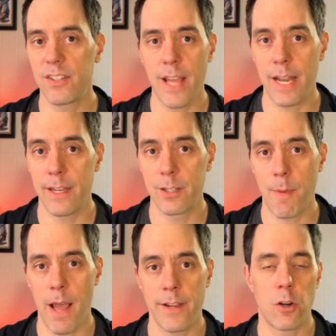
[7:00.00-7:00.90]
that into
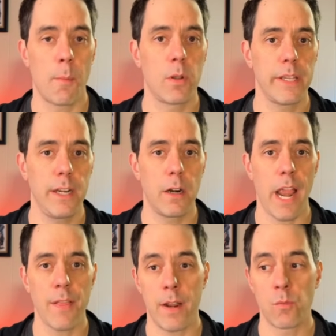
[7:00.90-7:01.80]
my terminal here
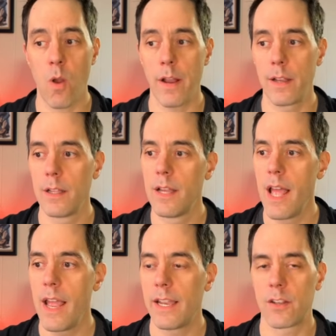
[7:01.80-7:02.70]
and let it run.
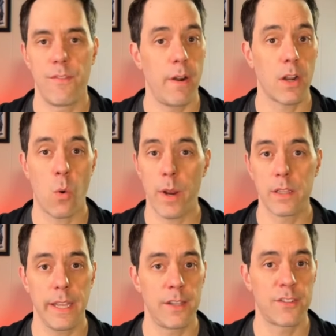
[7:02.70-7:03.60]
It's going to very
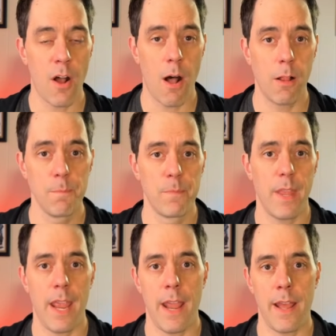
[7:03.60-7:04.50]
quickly install.
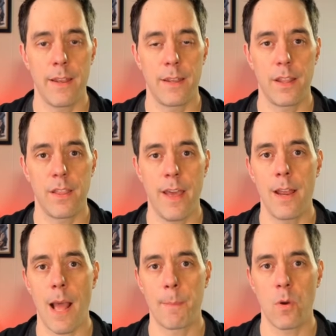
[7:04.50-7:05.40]
And
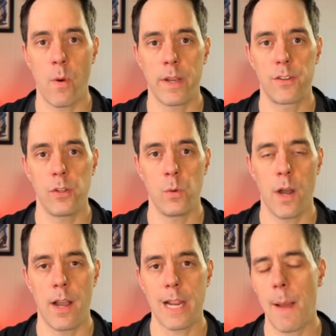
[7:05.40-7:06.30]
then I'm going to
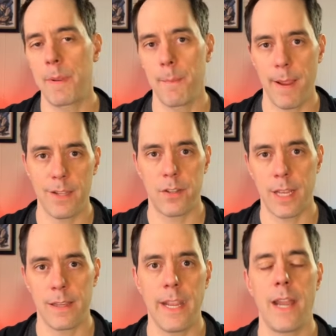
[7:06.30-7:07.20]
copy and paste the thing
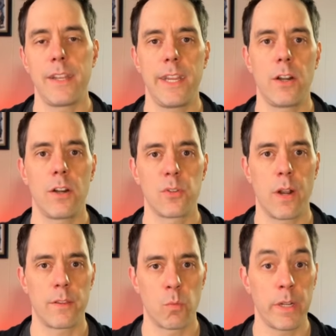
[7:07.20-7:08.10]
at the end here so I don't
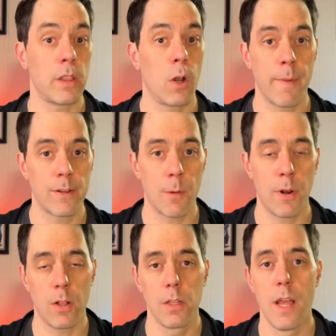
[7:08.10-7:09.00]
have to reload my terminal.